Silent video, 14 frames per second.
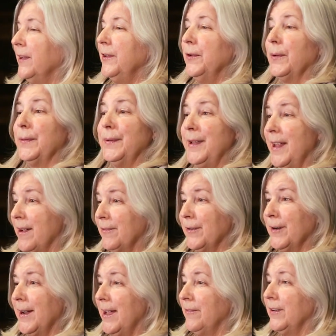you'll
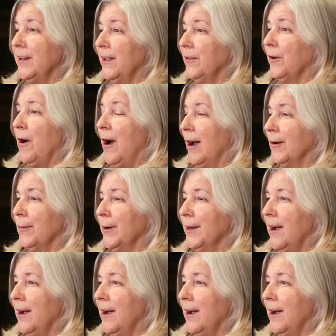never have another awkward